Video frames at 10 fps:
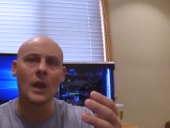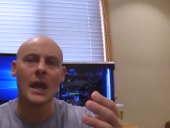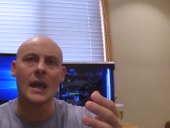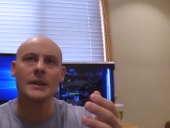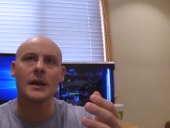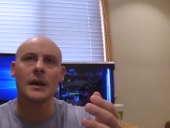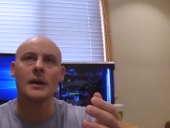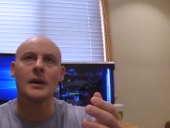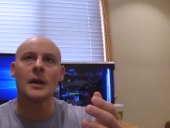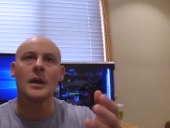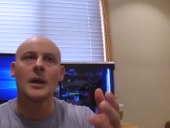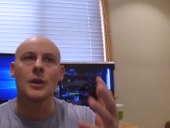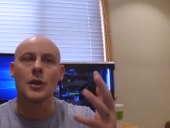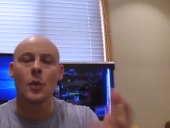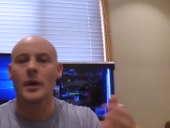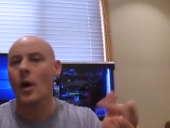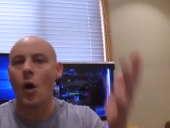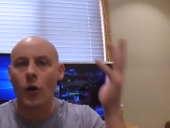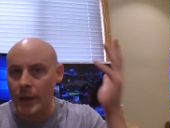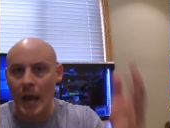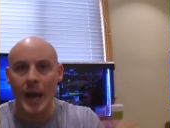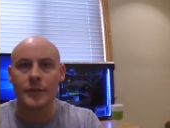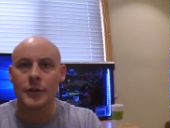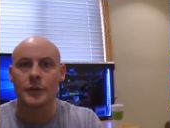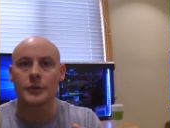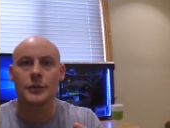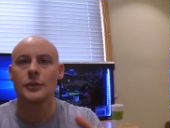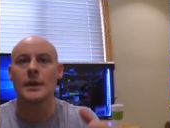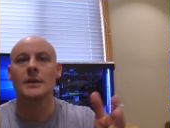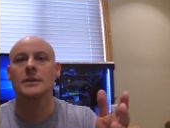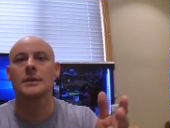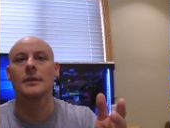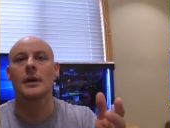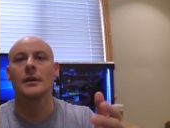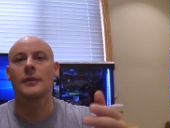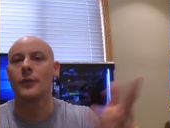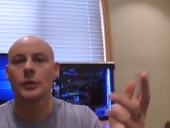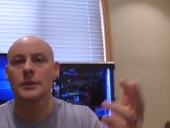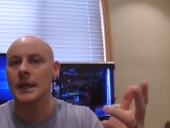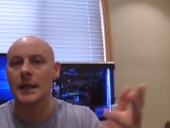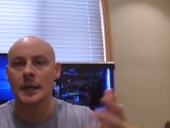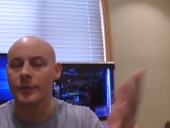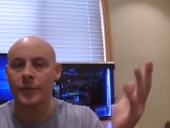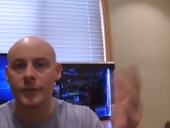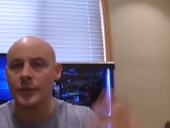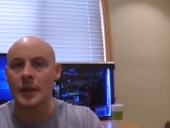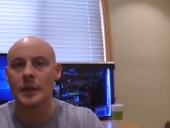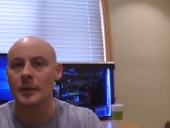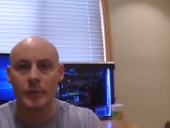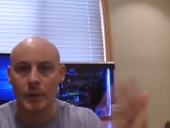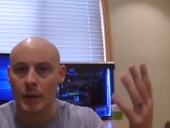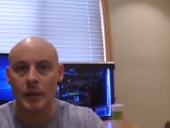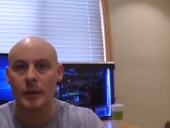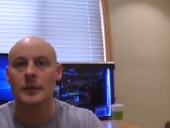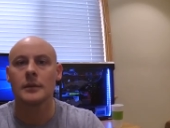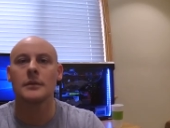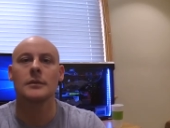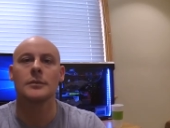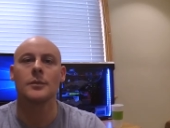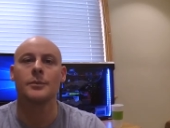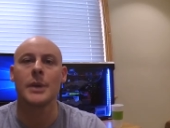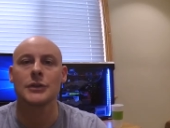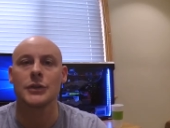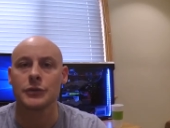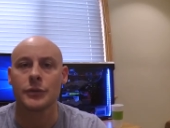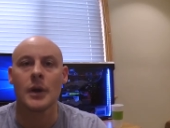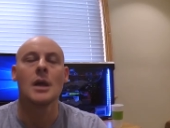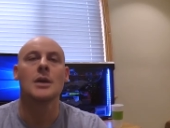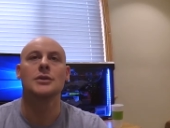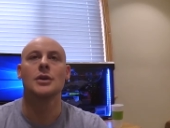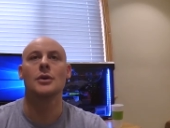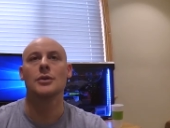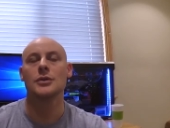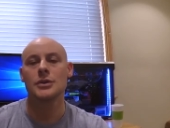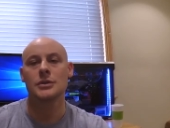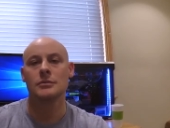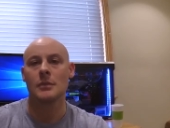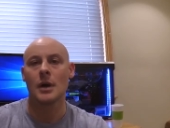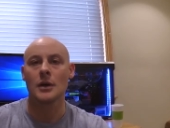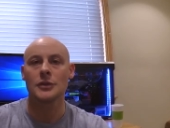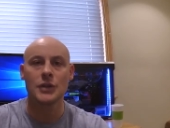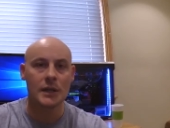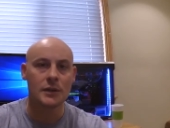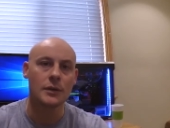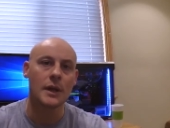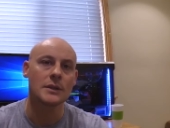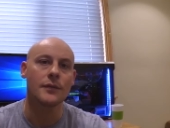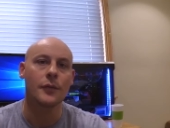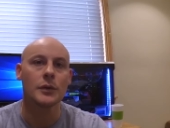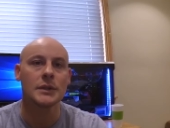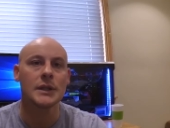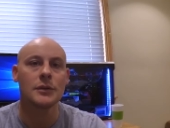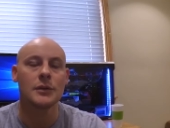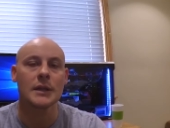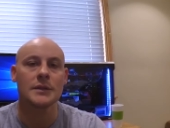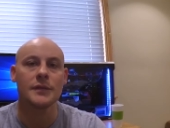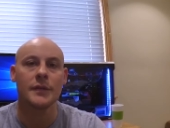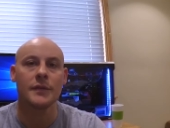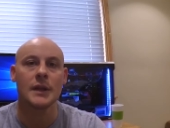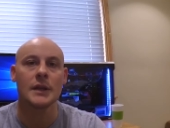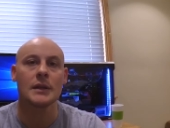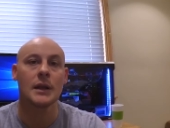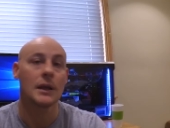And uh, you want to archive your 2014 uh, and 15 uh, pictures. So you just uncheck 2014, 2015